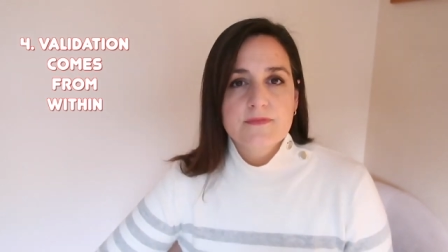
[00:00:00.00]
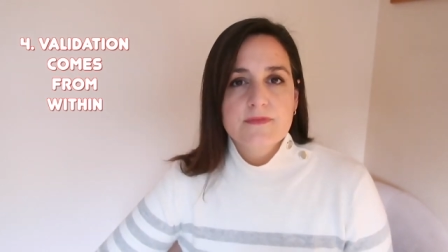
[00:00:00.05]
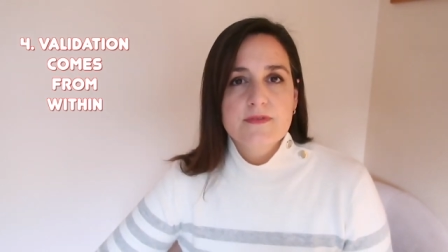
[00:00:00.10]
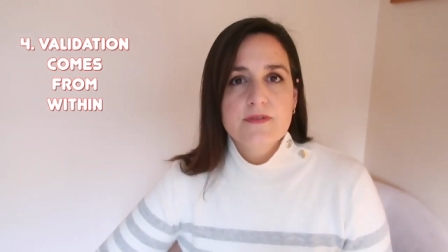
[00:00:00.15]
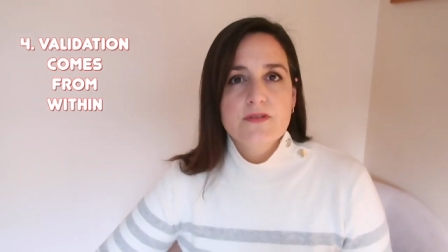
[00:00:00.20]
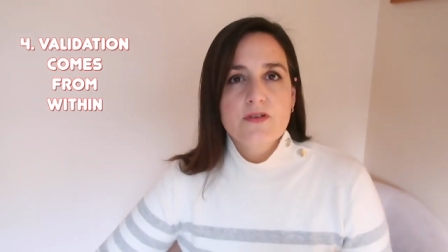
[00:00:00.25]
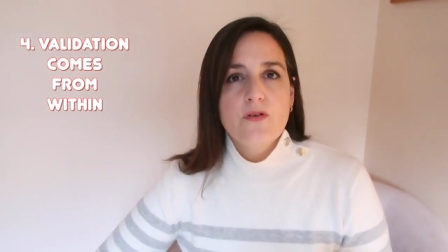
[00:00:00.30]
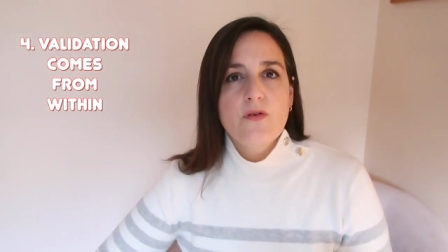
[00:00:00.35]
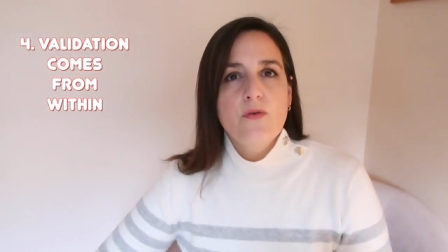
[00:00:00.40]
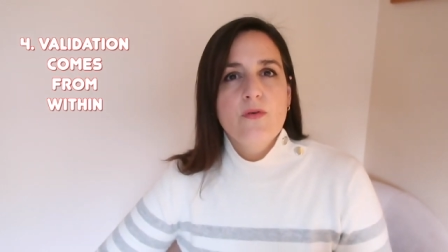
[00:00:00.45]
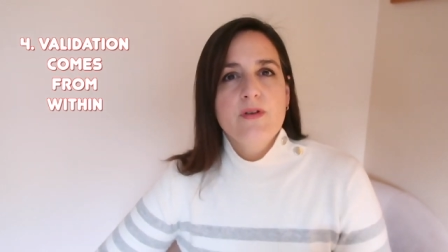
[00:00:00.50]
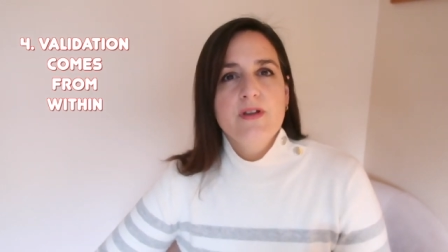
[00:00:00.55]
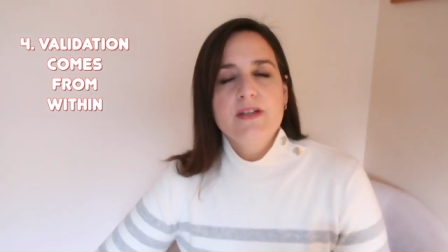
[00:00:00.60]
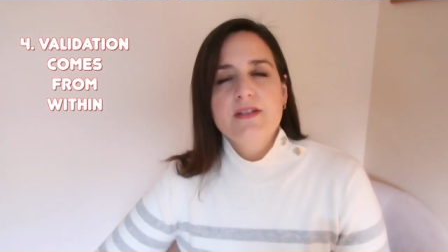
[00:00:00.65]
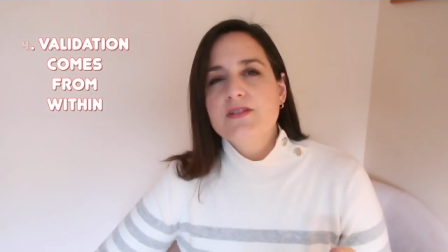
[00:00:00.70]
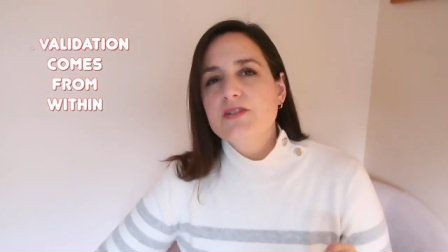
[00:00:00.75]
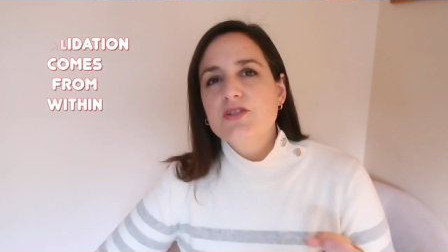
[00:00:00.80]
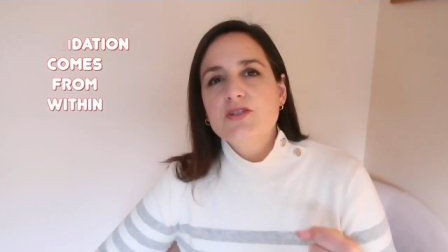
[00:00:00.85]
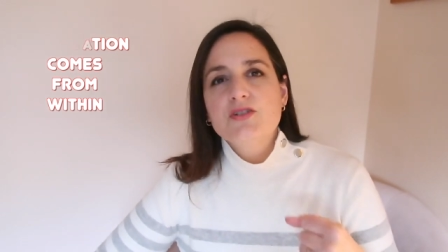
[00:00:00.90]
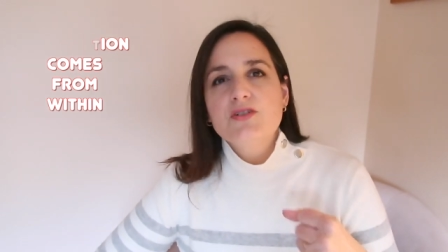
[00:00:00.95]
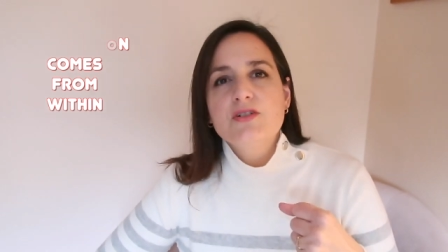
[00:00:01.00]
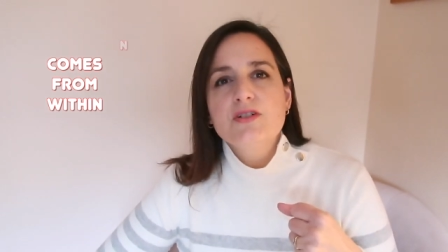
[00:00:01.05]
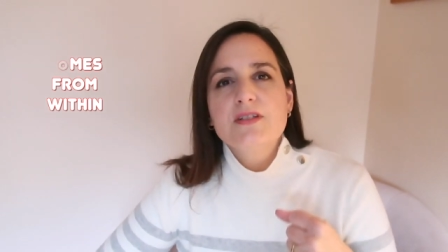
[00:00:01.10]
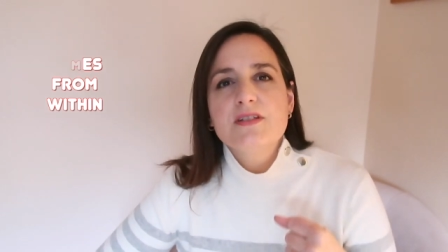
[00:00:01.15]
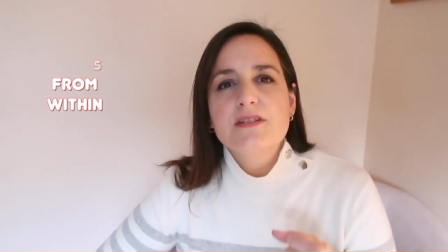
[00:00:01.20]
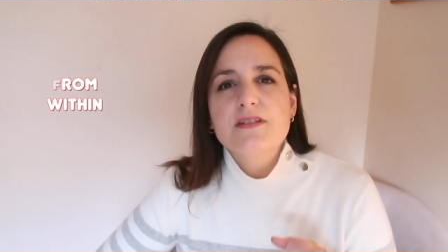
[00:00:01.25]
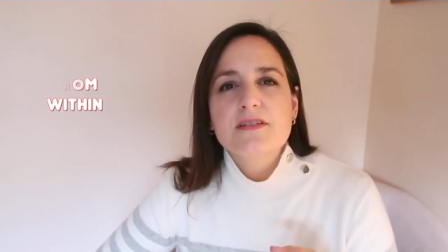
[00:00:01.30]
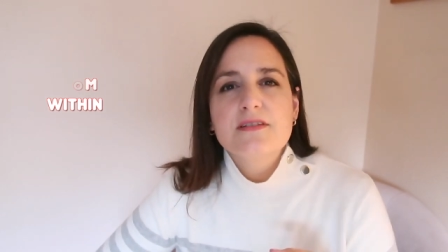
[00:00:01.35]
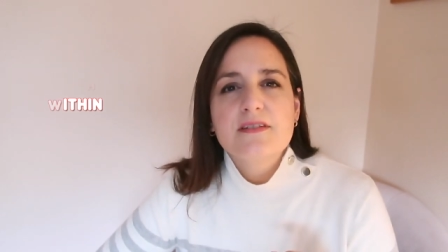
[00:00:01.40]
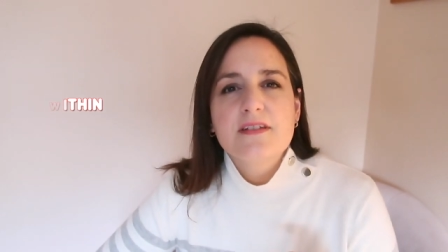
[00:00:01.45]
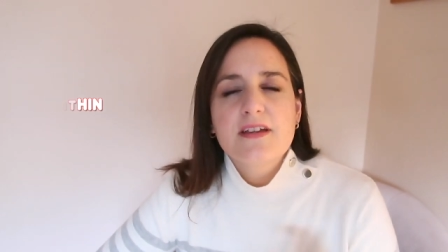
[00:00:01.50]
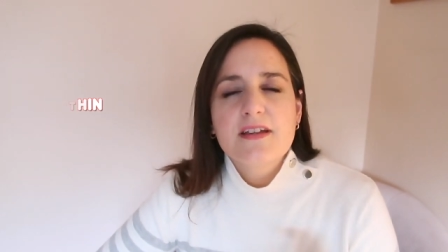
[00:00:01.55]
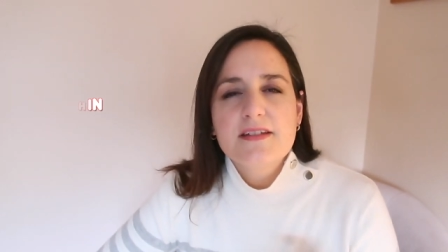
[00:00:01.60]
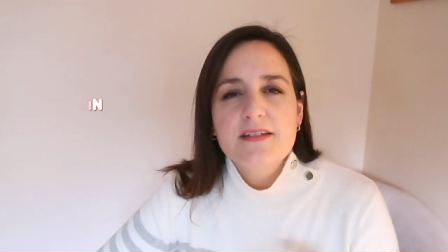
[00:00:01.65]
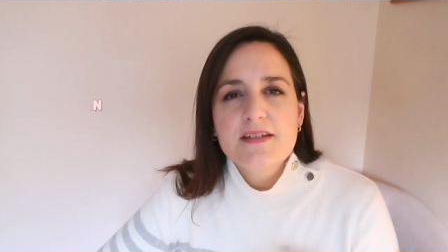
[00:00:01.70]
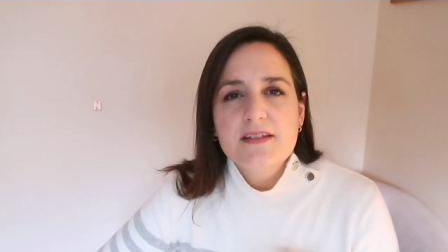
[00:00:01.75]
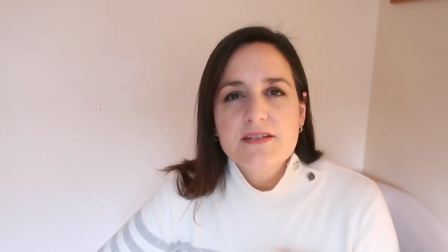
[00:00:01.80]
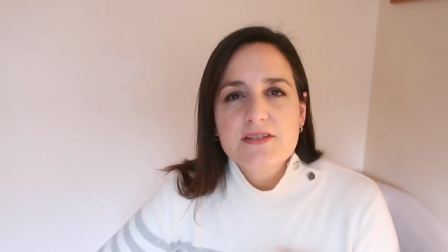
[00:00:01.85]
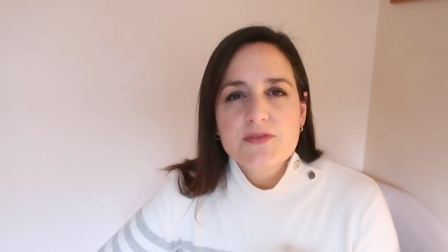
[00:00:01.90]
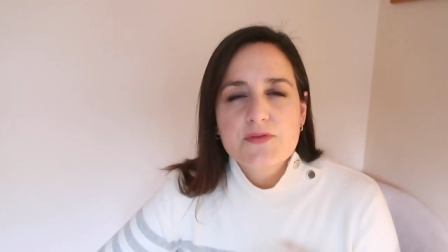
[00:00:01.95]
So in short, the
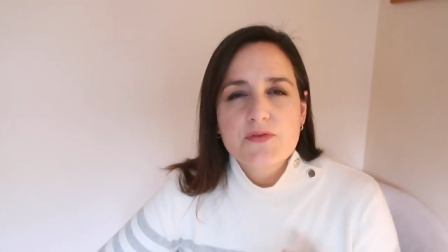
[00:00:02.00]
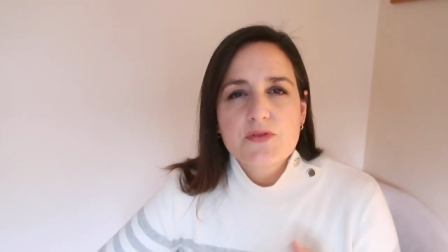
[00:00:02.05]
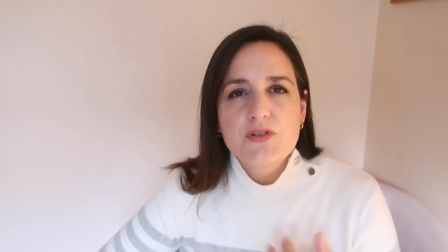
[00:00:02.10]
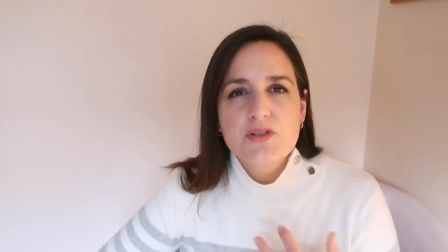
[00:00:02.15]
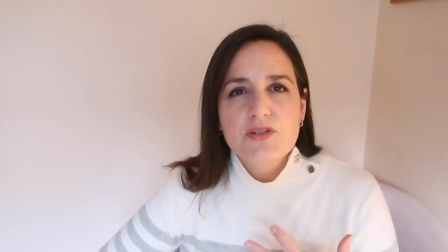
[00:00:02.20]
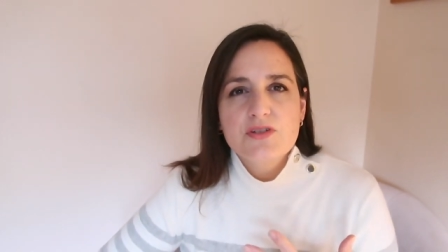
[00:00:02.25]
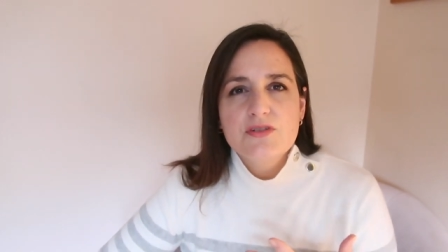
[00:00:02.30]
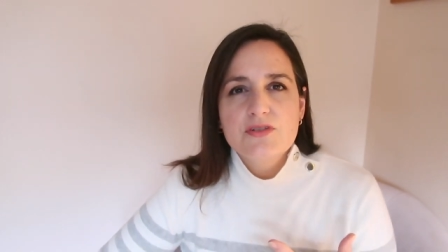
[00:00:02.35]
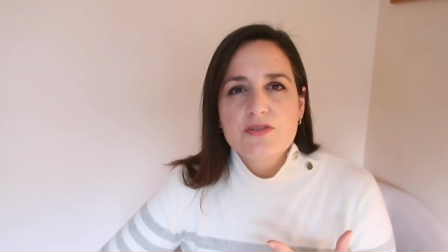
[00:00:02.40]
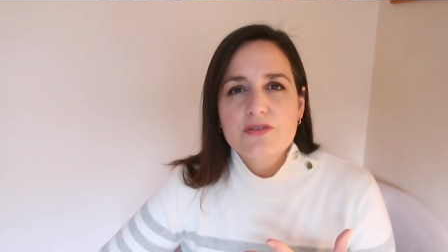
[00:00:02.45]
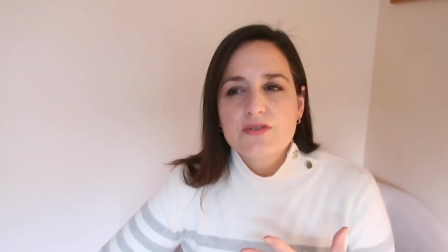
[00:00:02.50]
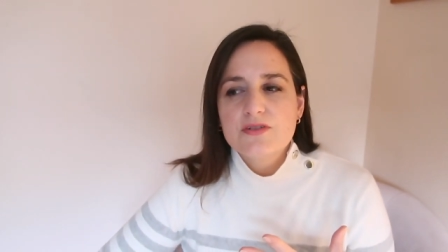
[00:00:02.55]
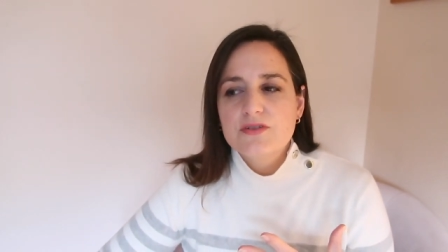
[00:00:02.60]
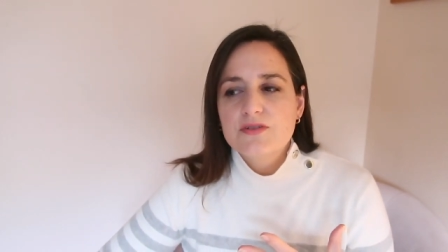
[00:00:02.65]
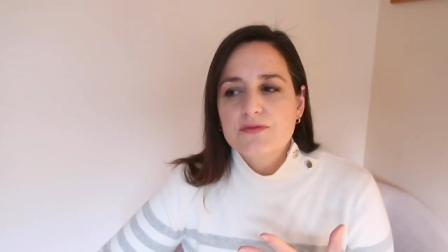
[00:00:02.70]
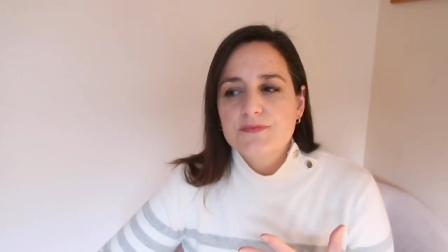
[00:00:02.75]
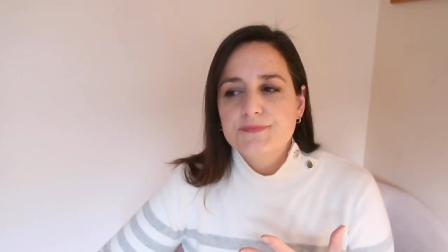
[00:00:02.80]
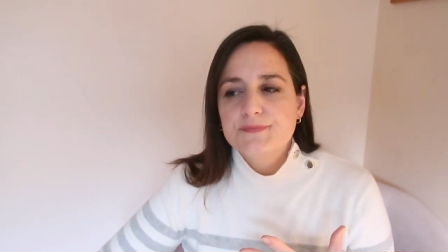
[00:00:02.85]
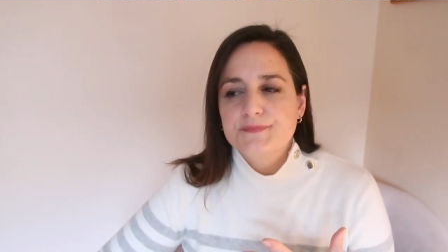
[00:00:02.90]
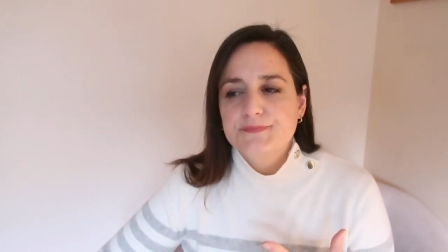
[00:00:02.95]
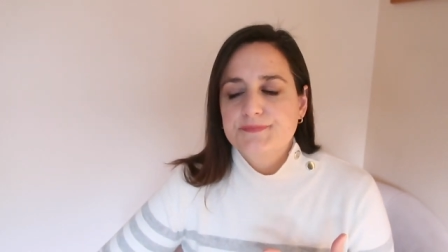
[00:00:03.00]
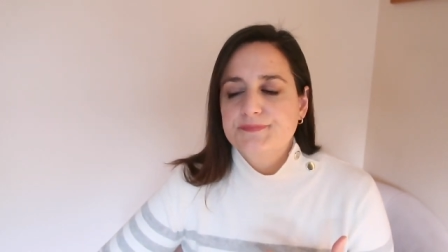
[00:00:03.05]
idea is for you to,